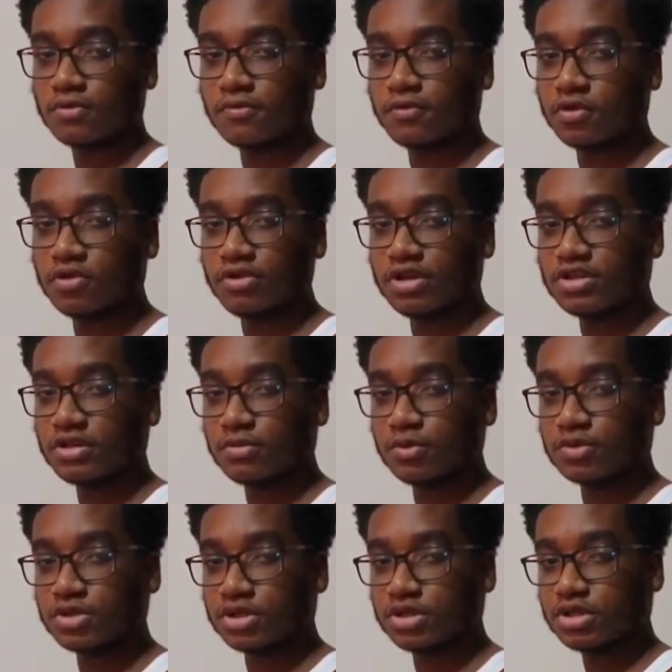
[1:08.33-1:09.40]
Full range of
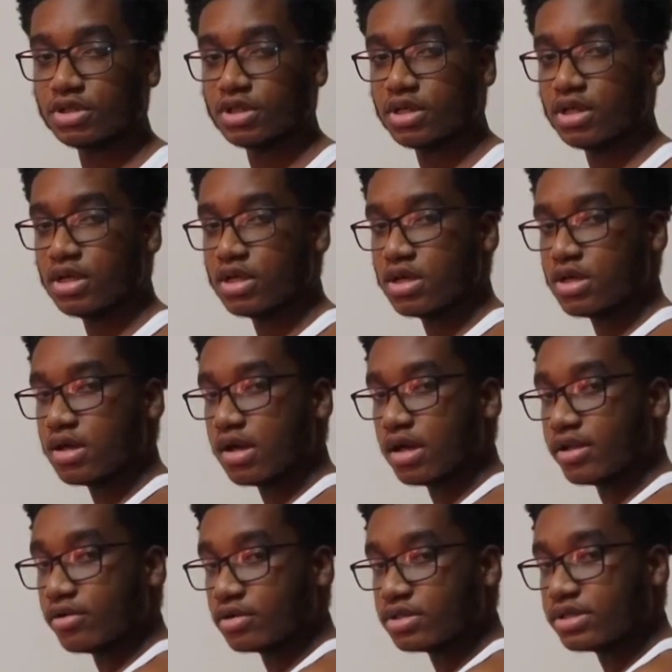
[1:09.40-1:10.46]
motion,
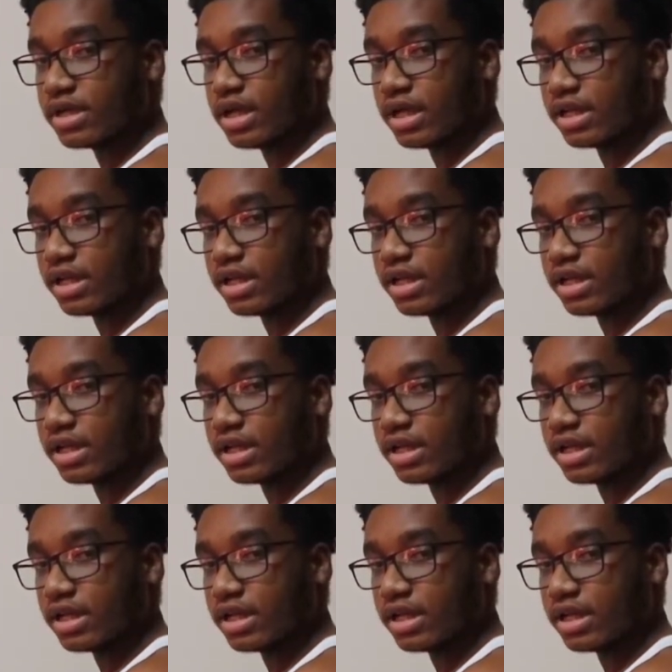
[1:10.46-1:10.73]
and you'll see